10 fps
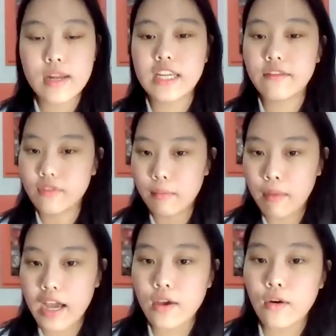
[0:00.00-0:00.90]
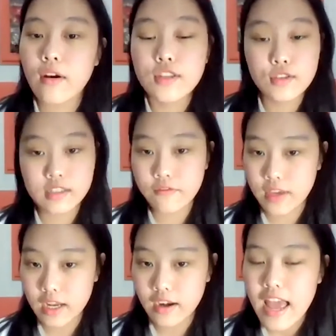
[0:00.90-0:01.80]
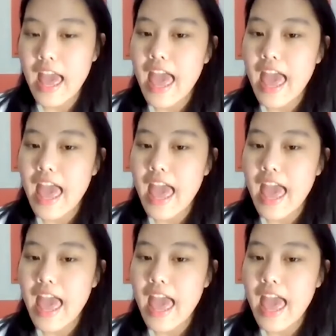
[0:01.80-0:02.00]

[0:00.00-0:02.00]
ranging from mild to severe,